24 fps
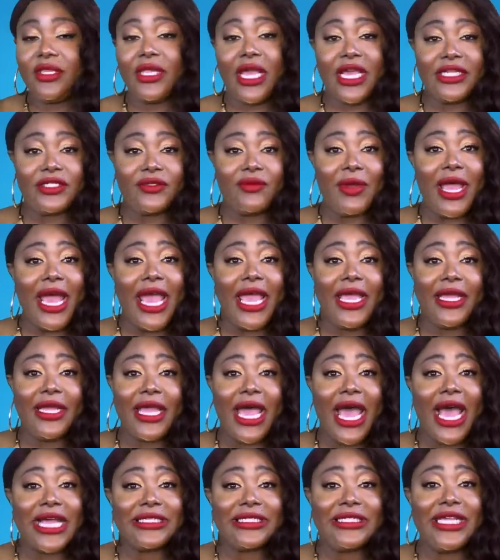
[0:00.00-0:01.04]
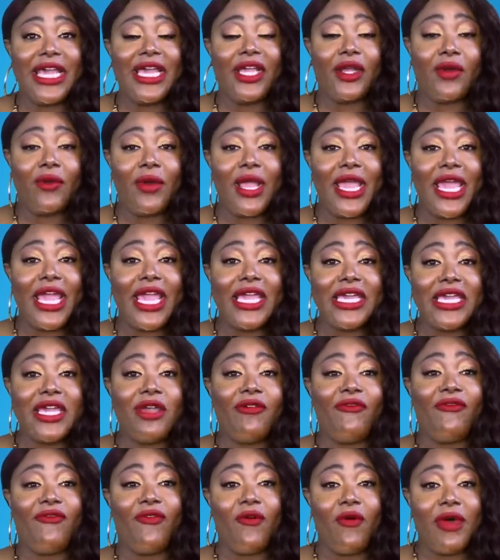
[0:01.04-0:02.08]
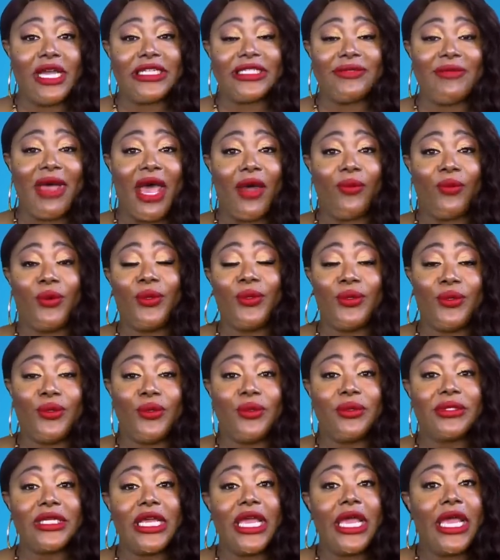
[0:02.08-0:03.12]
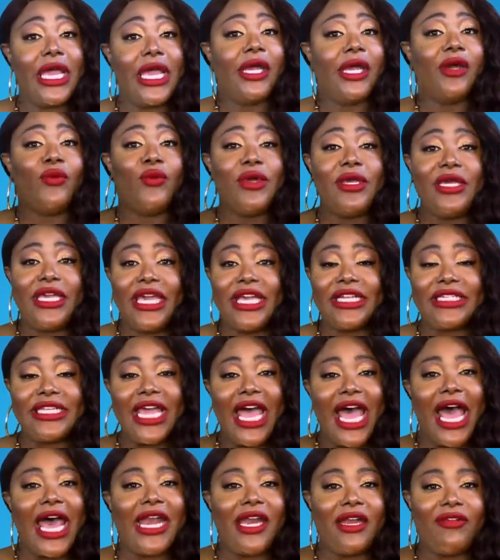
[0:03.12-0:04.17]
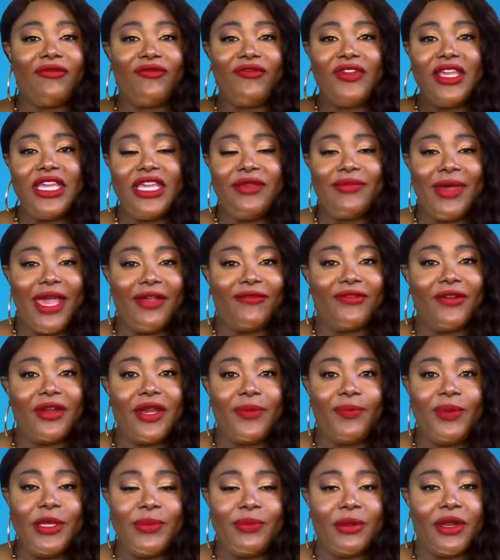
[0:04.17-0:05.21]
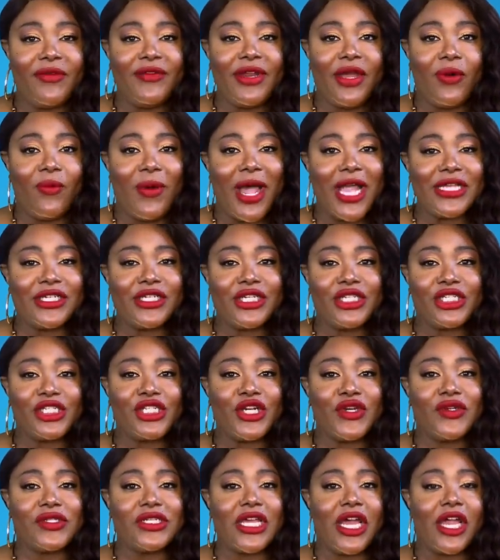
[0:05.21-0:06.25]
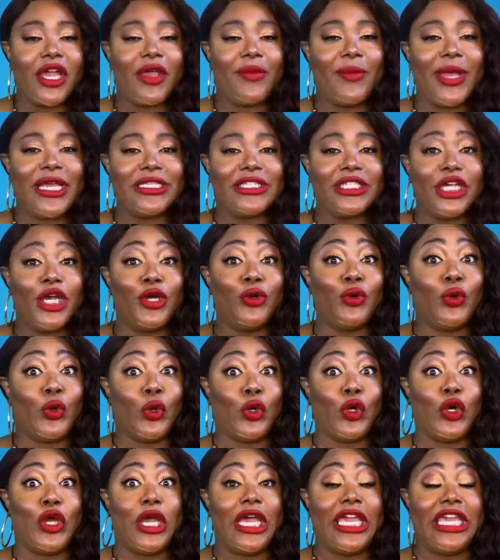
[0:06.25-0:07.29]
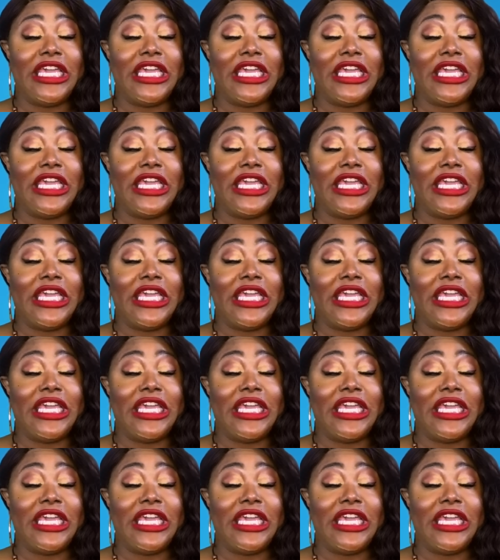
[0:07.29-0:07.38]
That's right. I said, Craig, enforce my rules. We get tired of the feedback from the people over there watching the show talking about my son, girl,